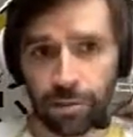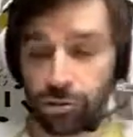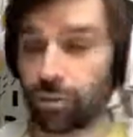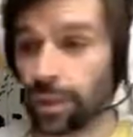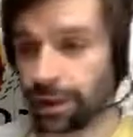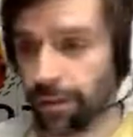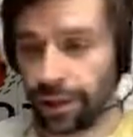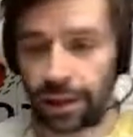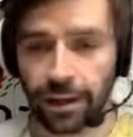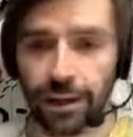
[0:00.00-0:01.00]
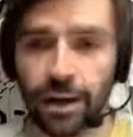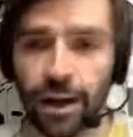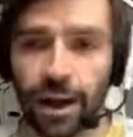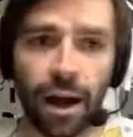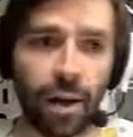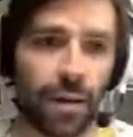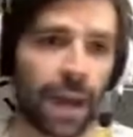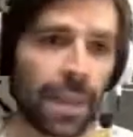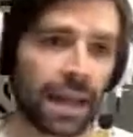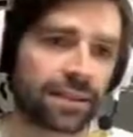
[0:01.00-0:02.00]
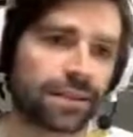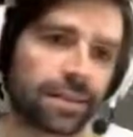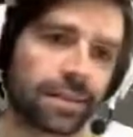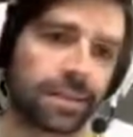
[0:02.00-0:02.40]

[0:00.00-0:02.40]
should be doing, and that's